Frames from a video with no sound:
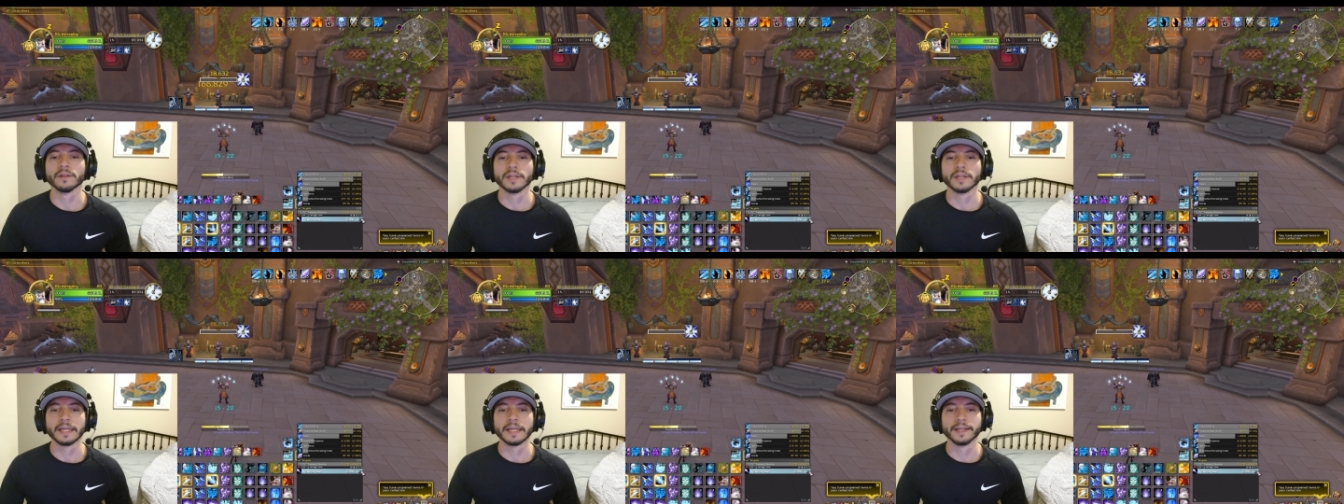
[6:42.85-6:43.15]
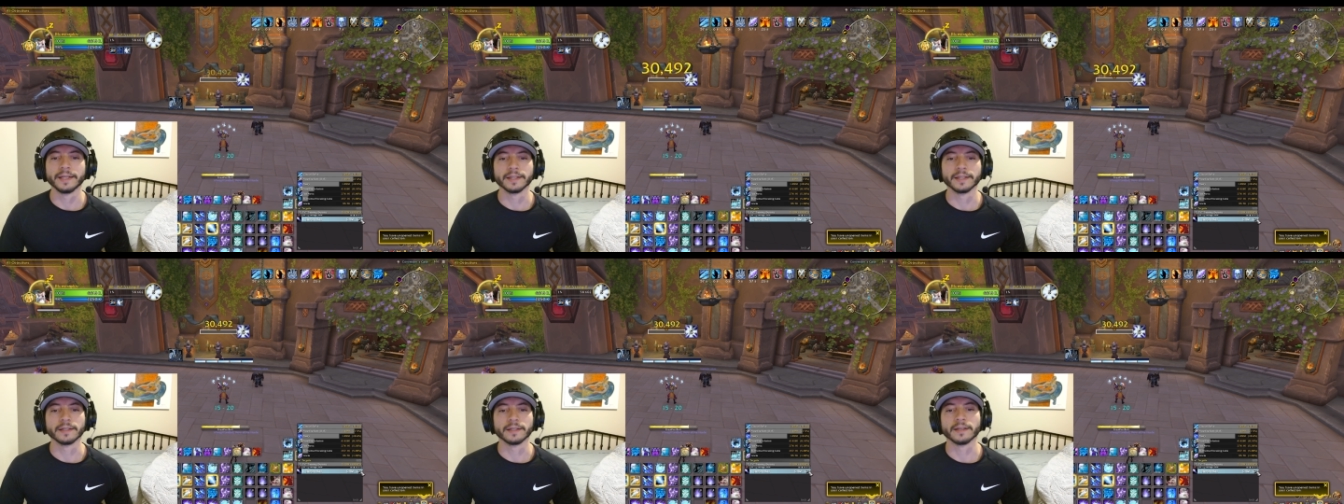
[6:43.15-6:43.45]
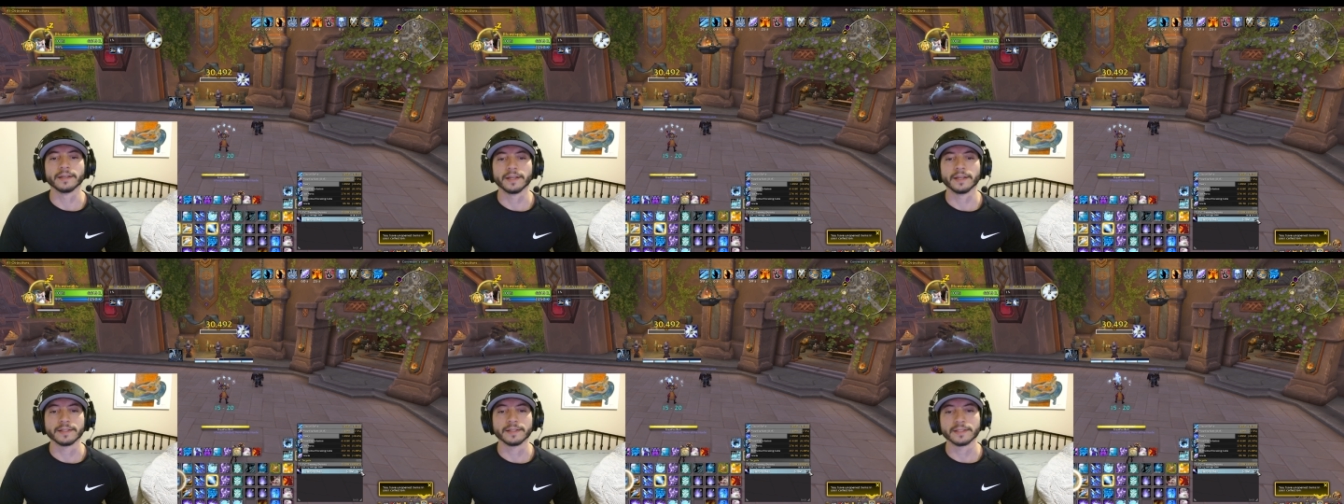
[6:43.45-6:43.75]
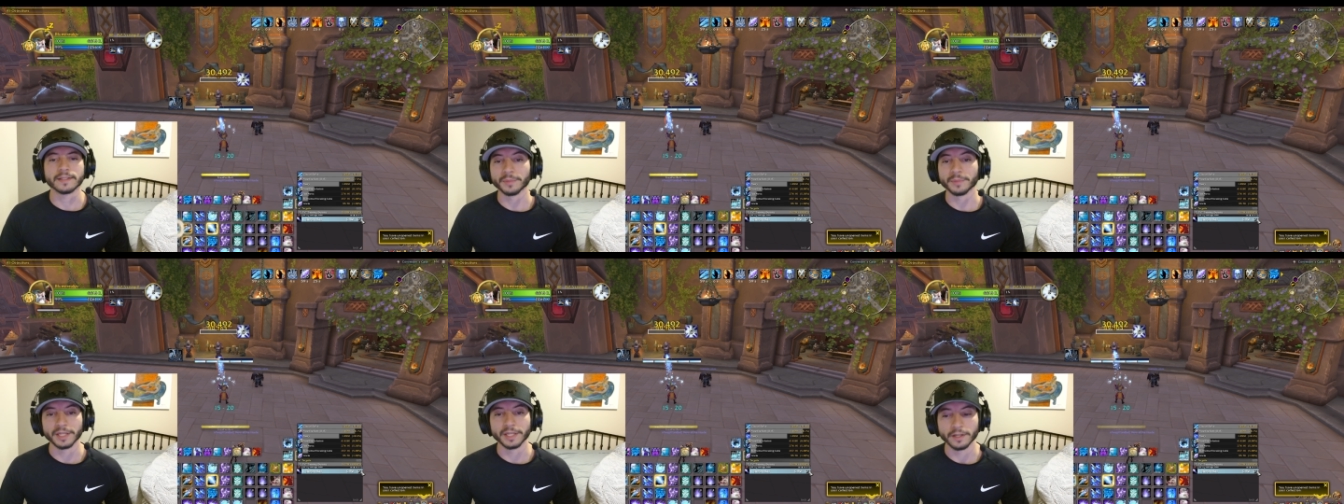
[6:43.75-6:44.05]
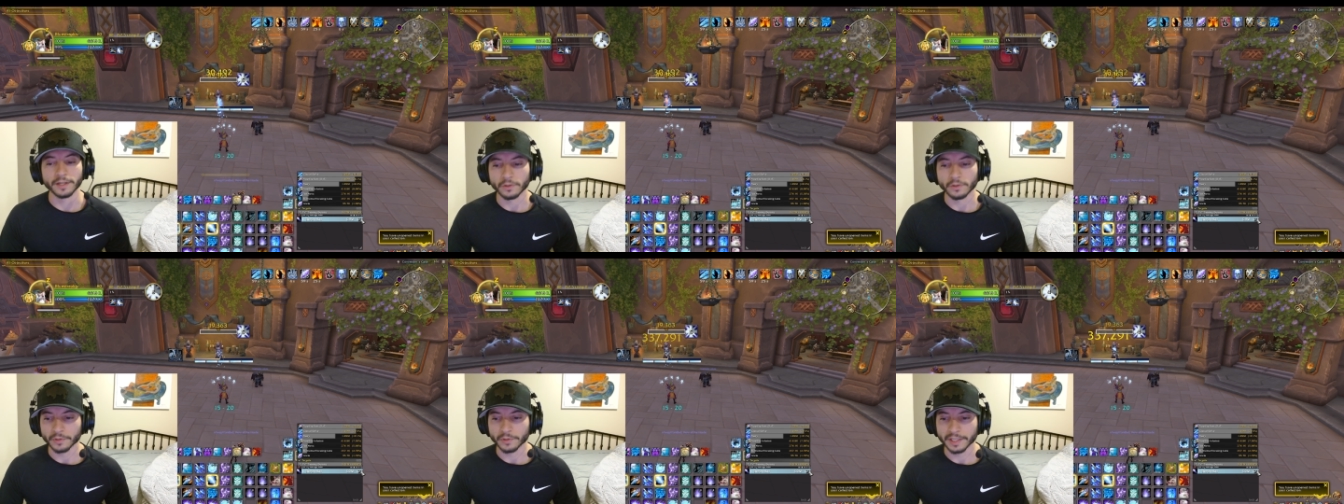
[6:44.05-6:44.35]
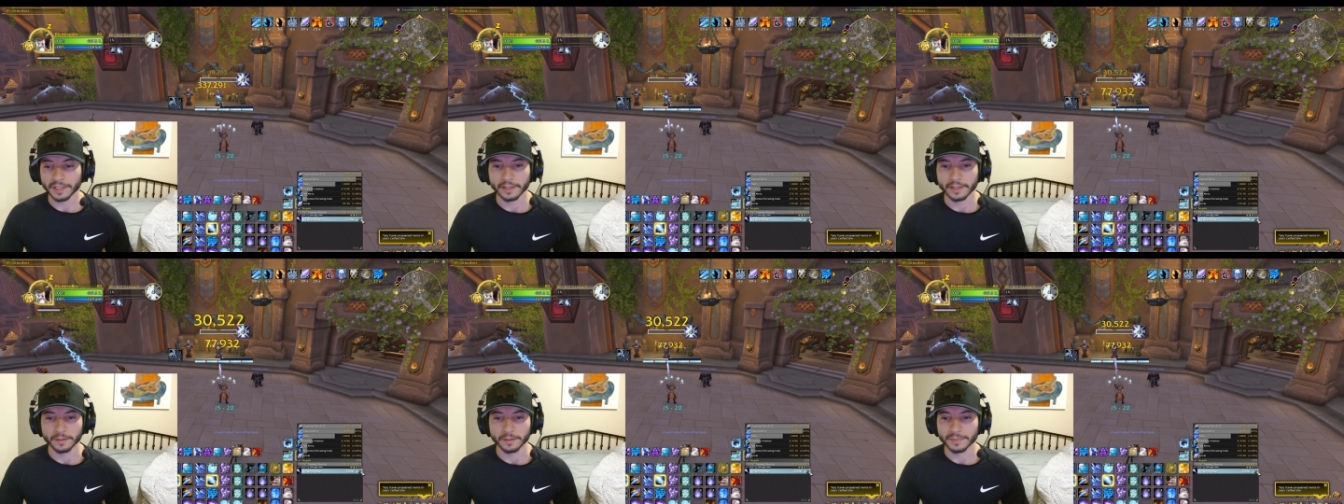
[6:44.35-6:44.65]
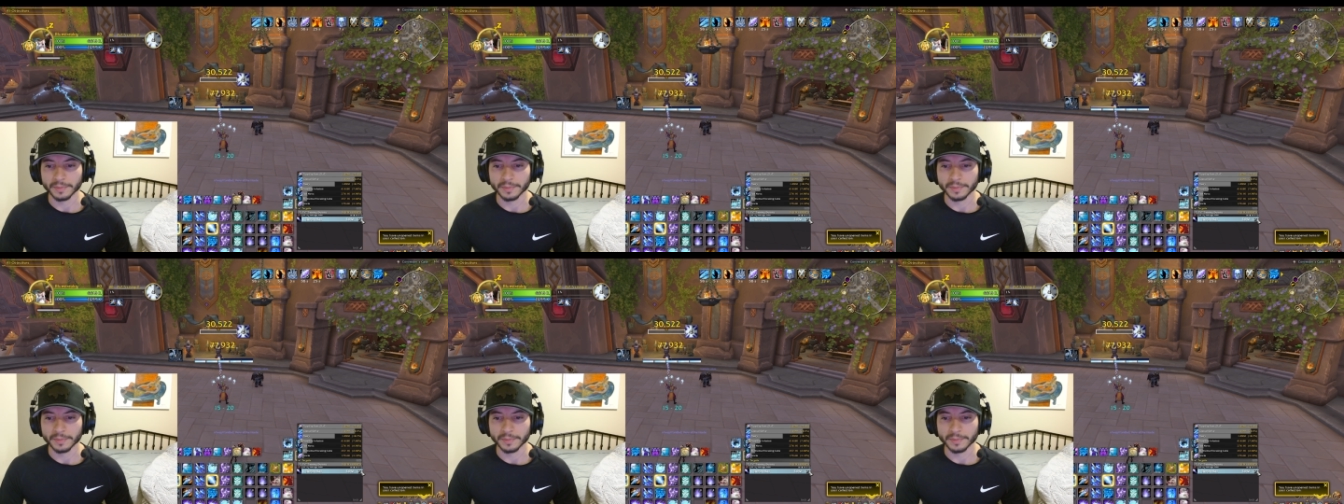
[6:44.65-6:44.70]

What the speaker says: hitting somebody in an arena,